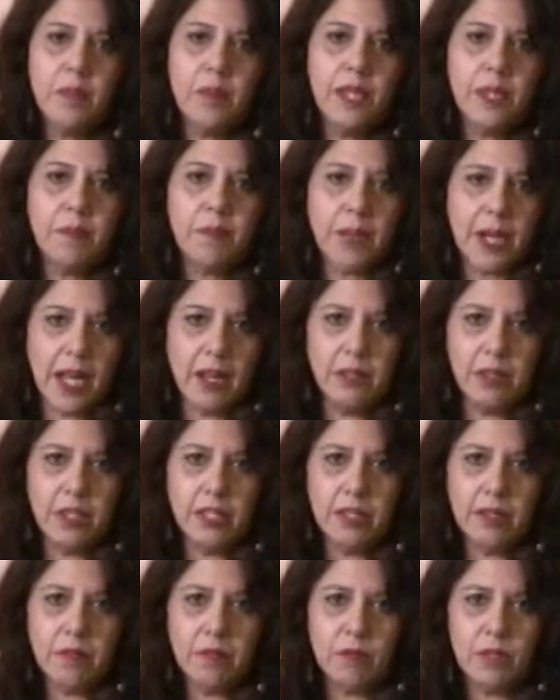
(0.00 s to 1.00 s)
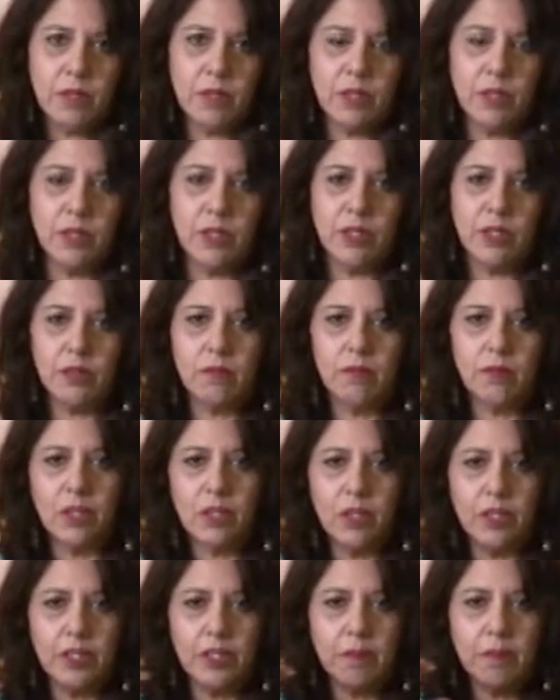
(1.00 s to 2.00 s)
bit browner or
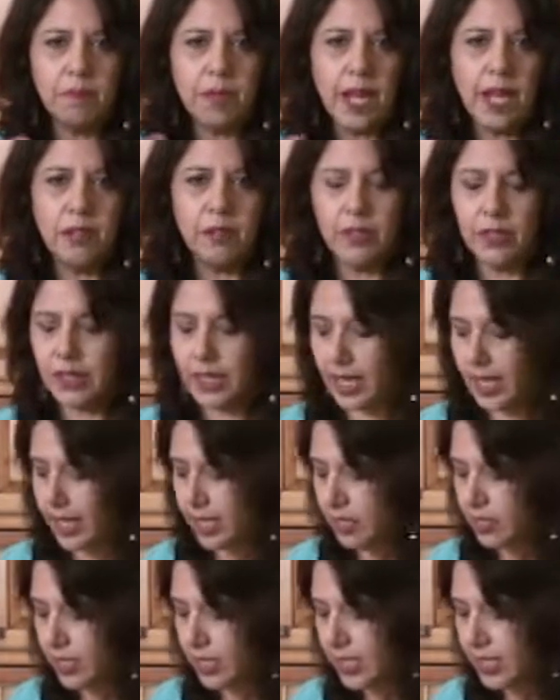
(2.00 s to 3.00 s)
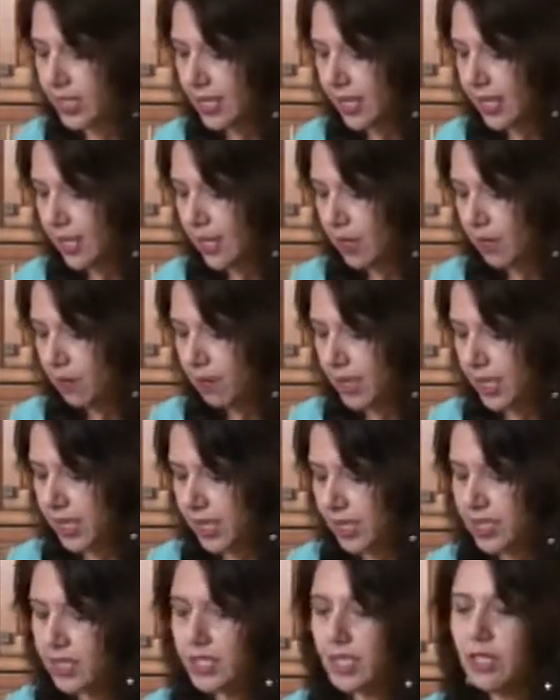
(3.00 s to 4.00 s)
golden brown on the edges,
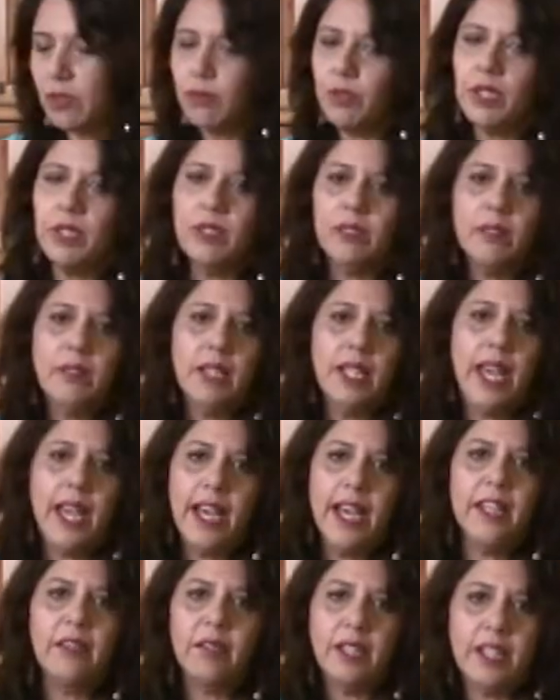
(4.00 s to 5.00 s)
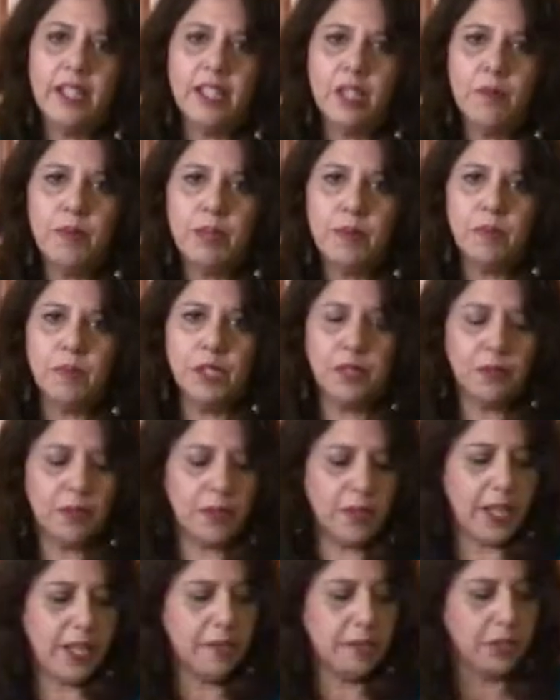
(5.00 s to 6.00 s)
because it will add a little bit more
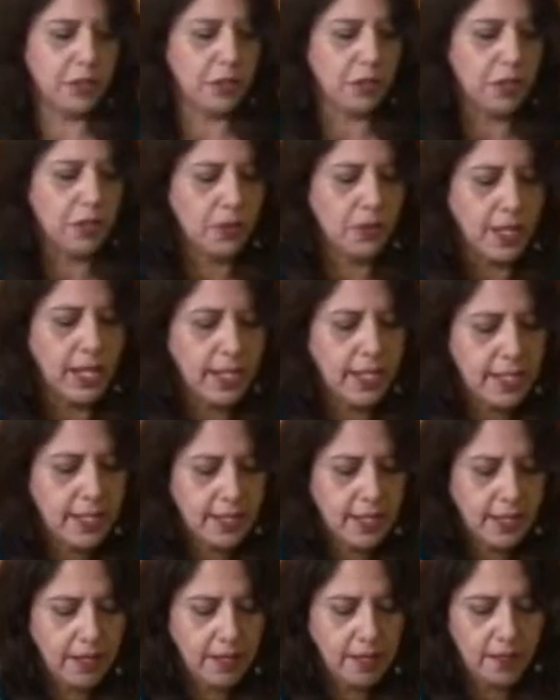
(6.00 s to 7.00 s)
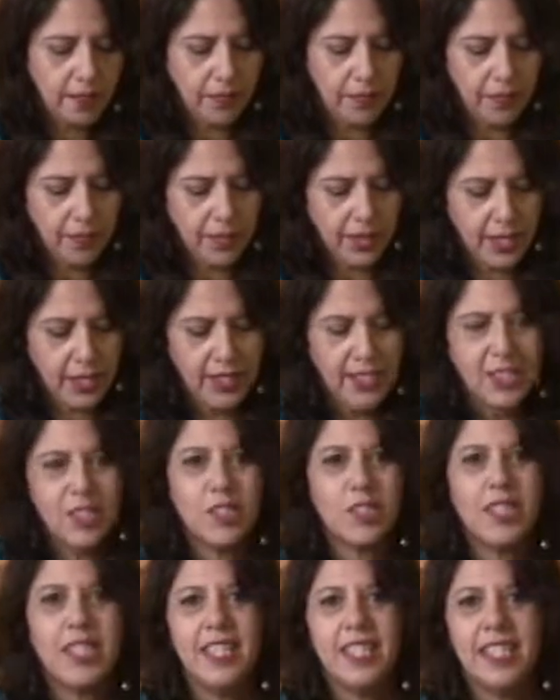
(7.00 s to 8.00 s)
flavor to your rice.
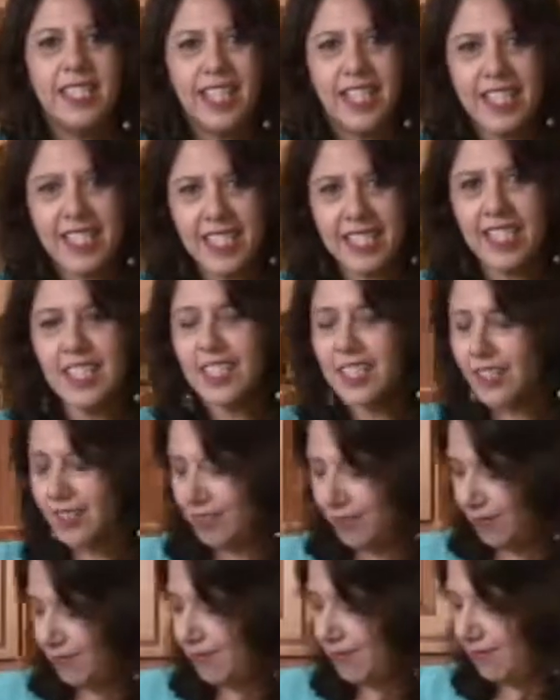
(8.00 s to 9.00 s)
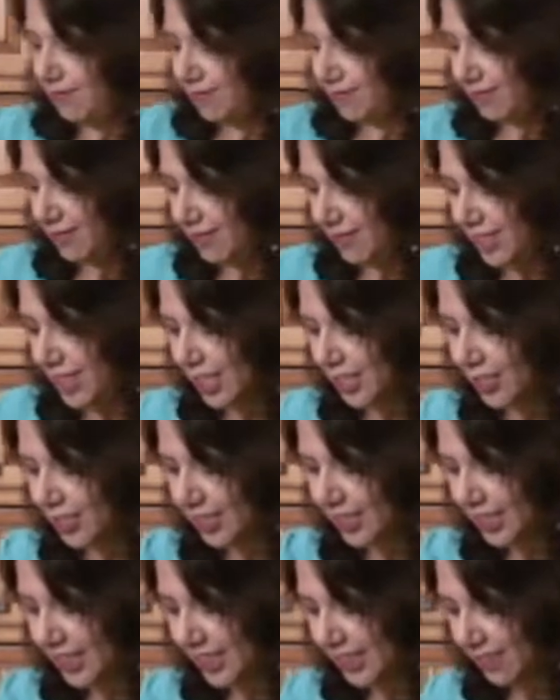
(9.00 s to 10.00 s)
So hear that sizzle? It's a
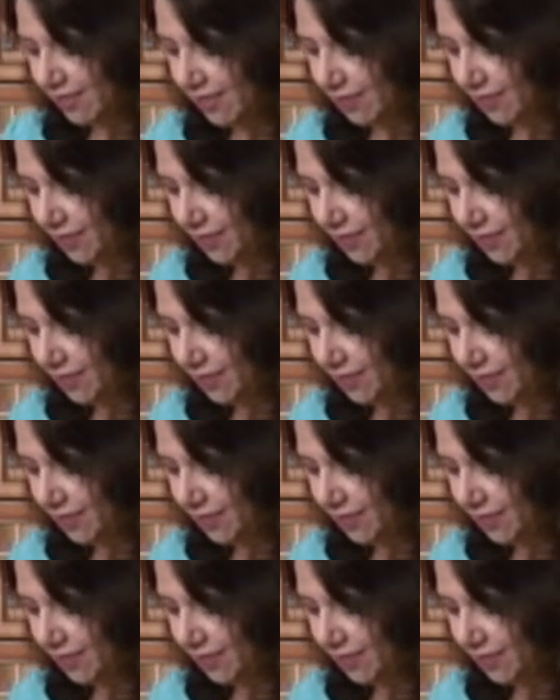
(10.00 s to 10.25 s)
good thing.